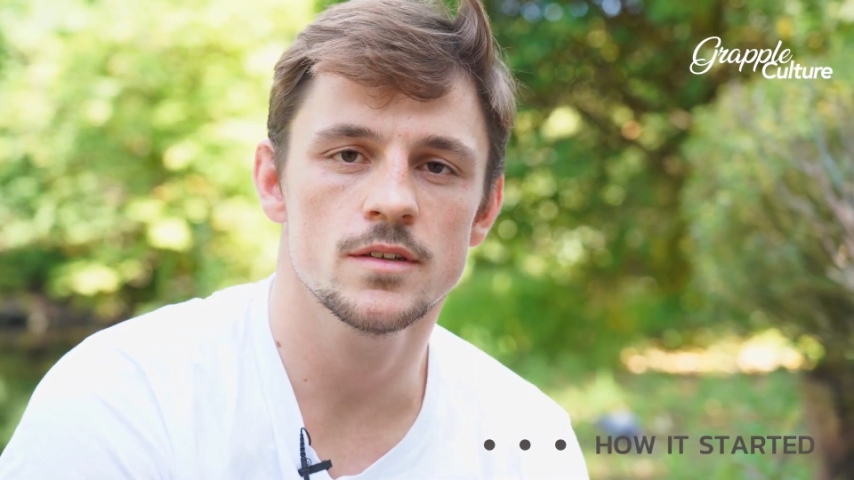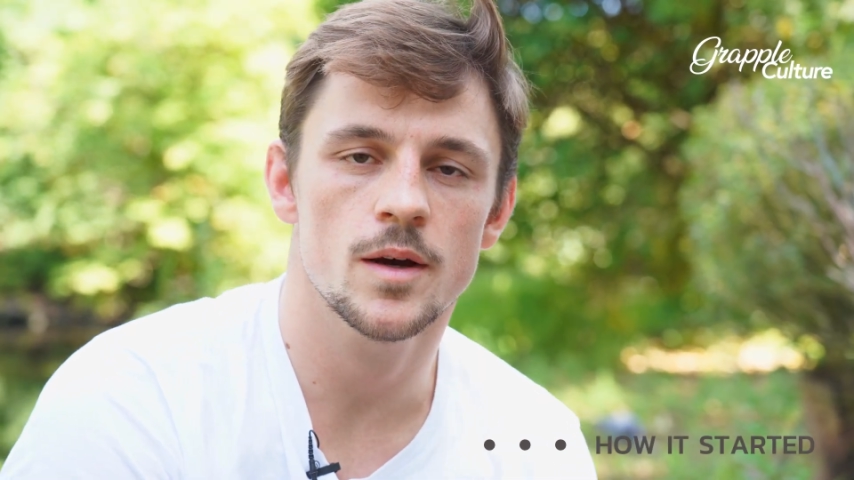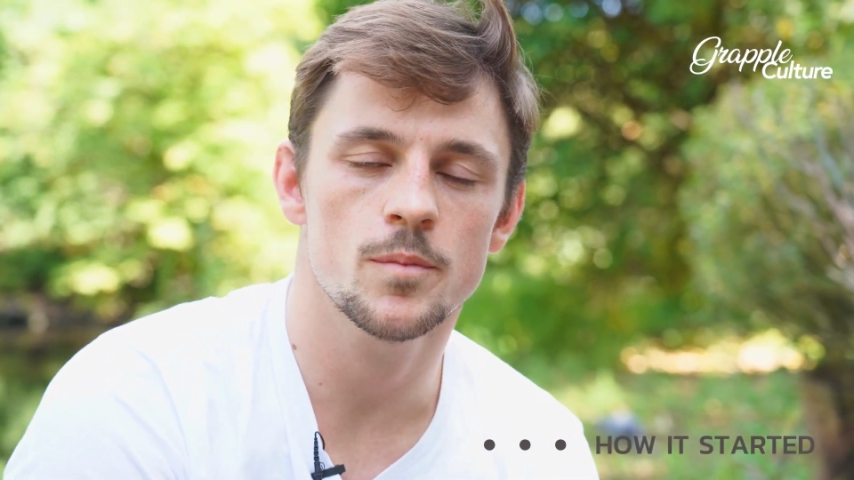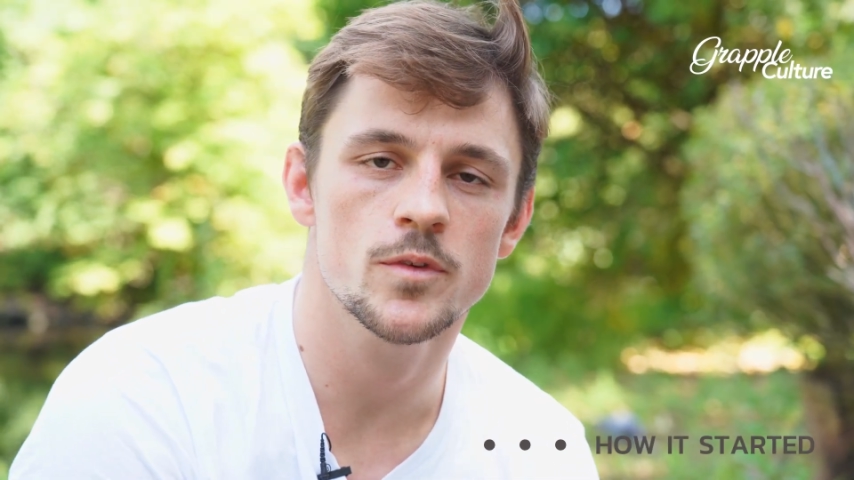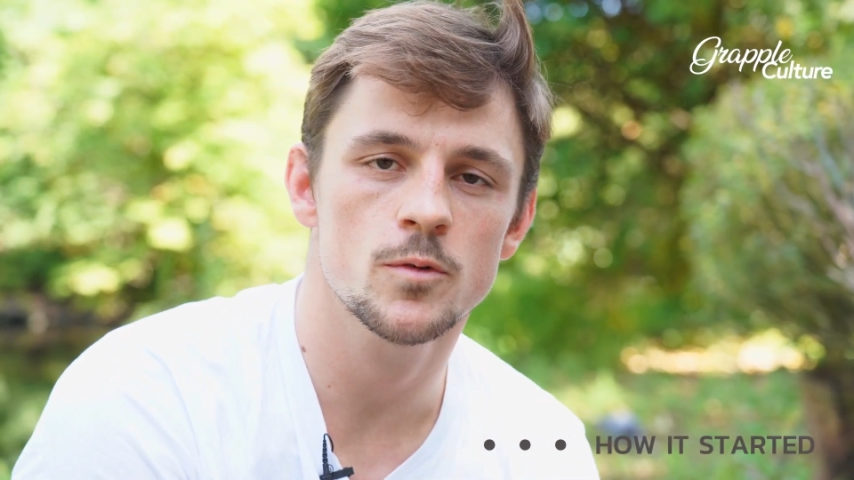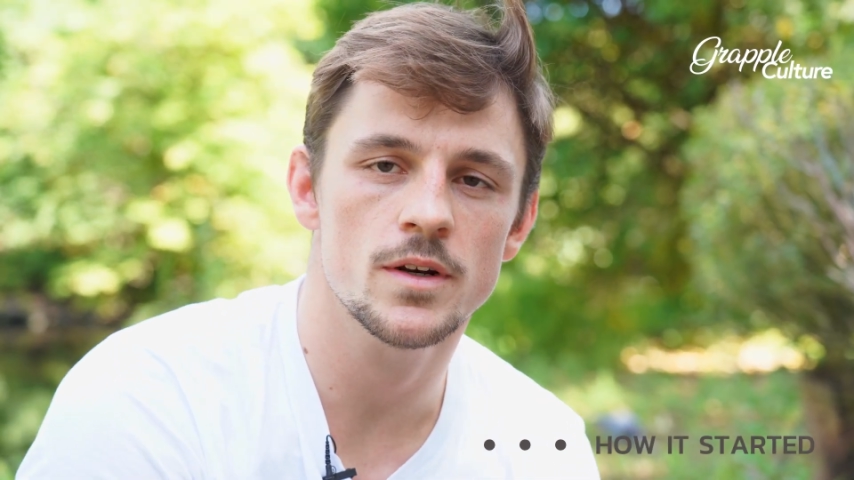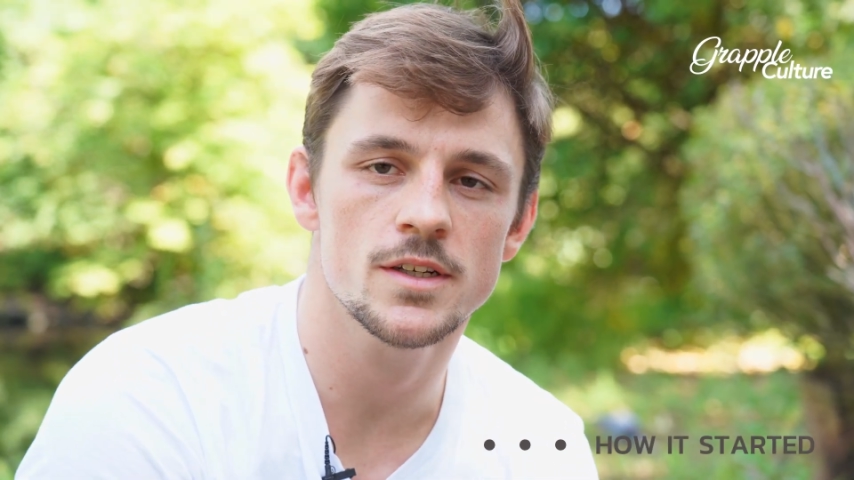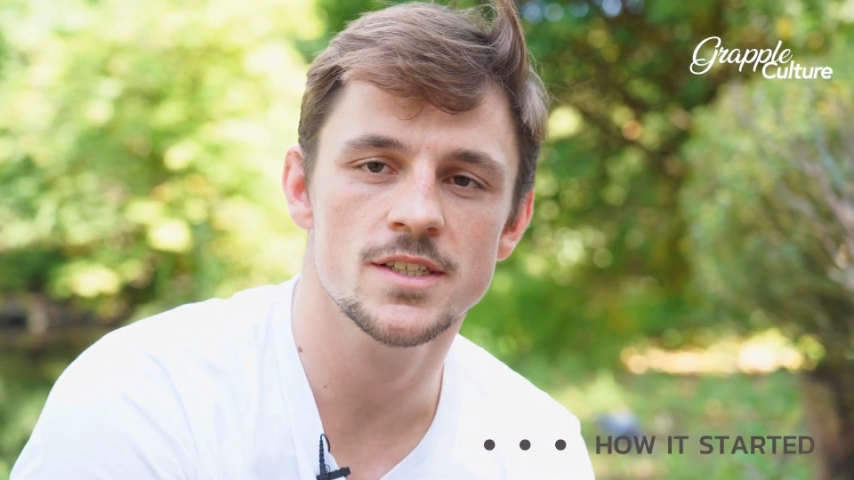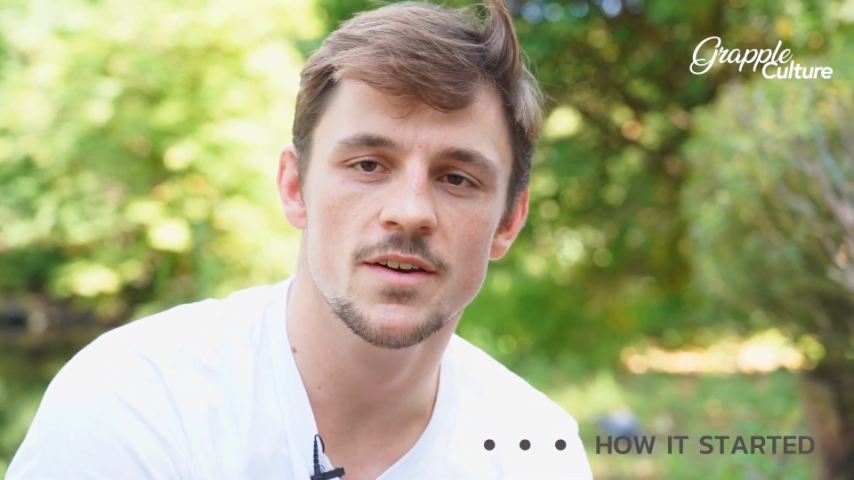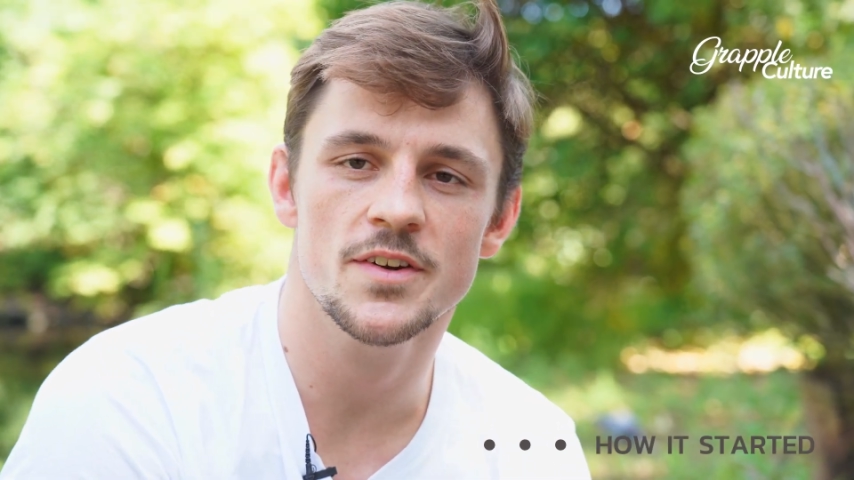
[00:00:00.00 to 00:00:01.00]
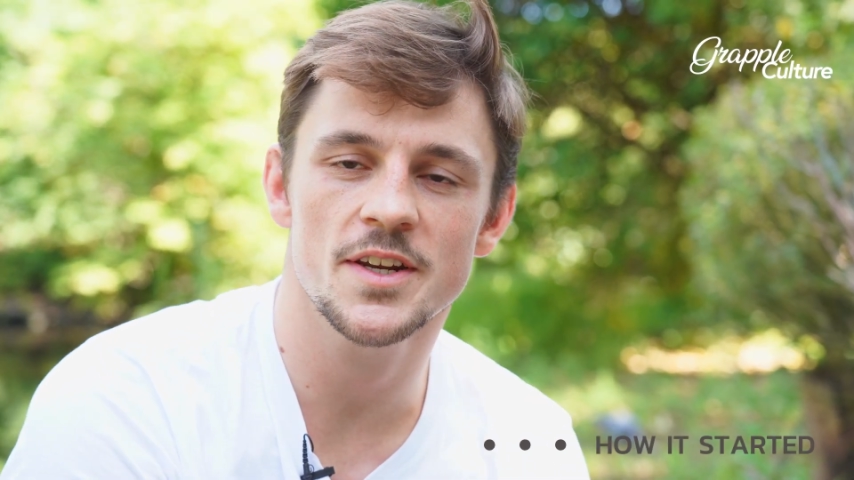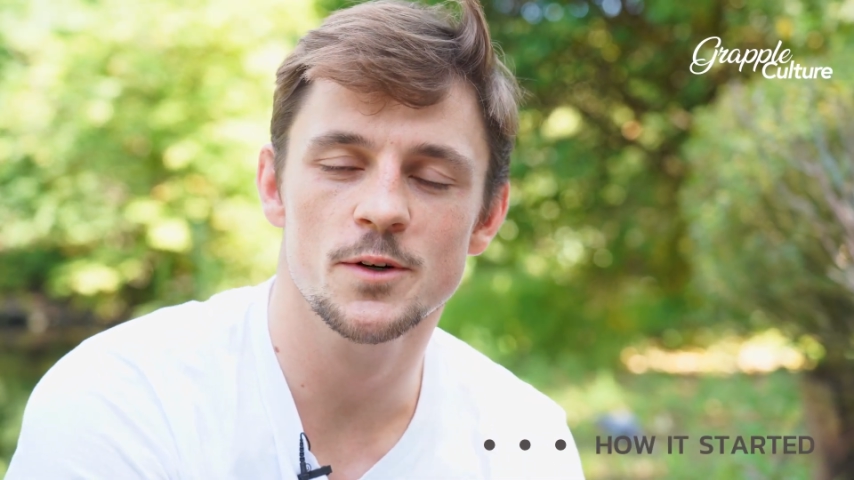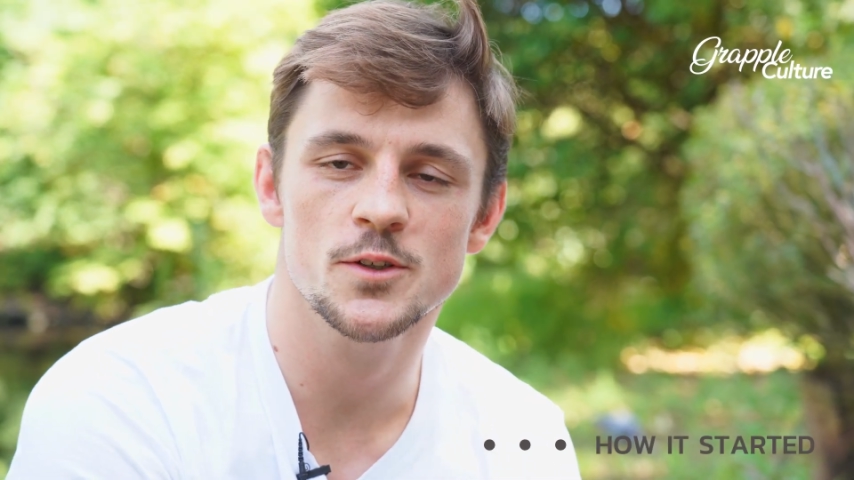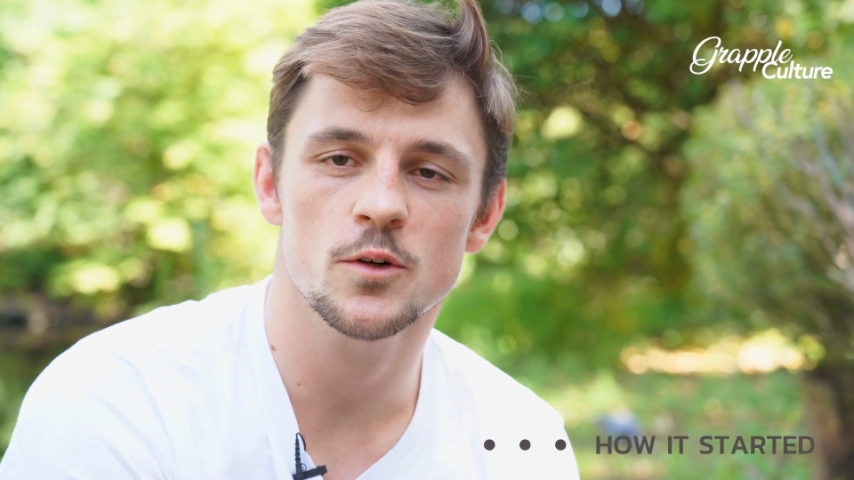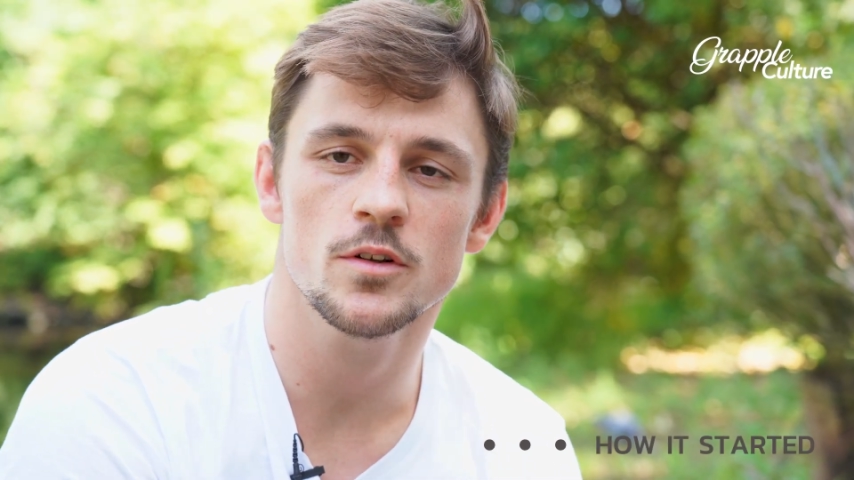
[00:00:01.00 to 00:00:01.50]
I'm 27
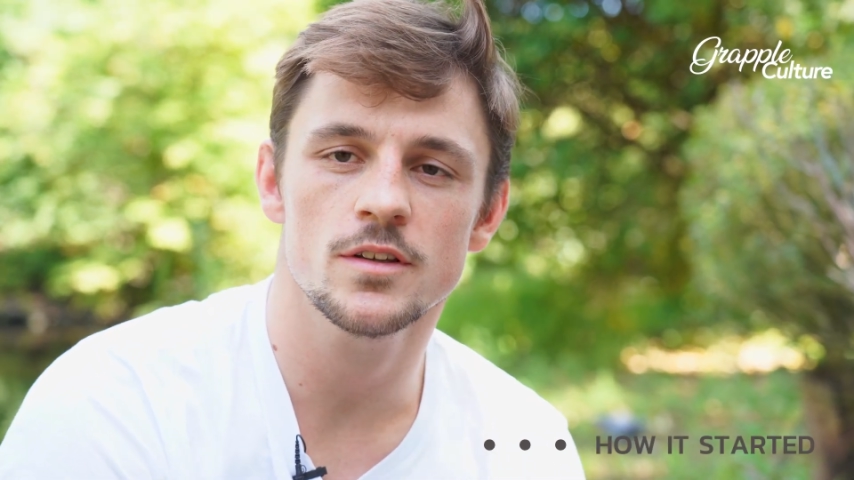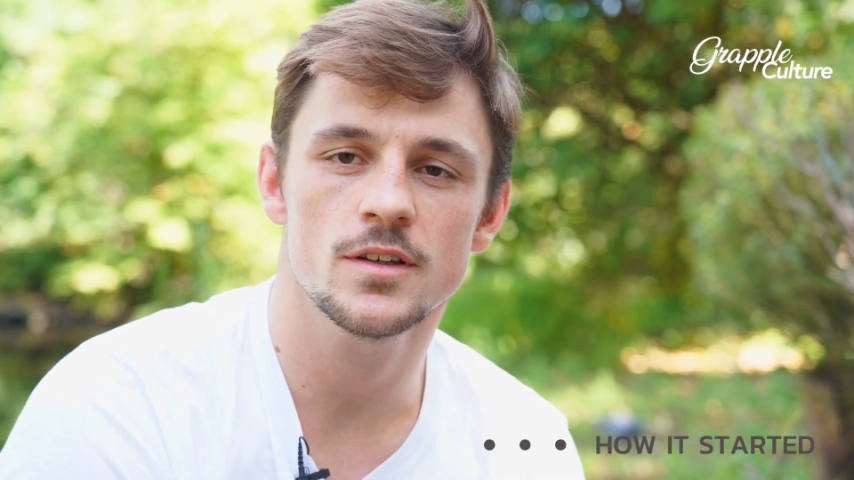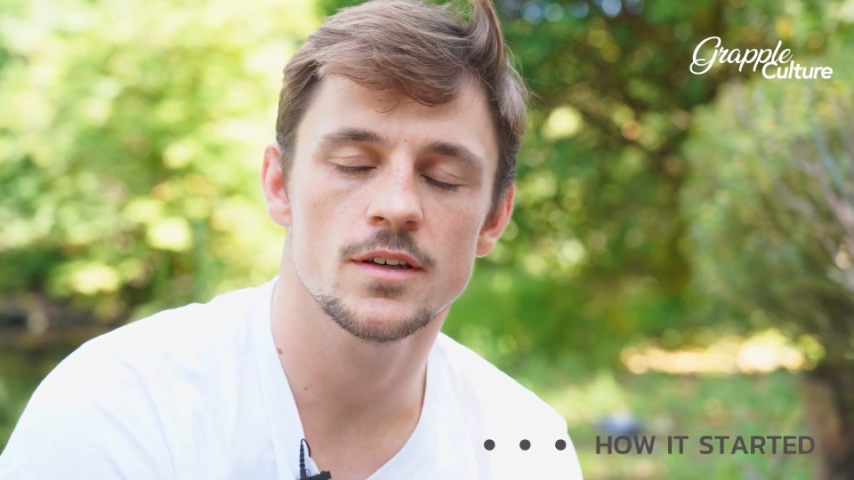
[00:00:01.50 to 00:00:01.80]
years old.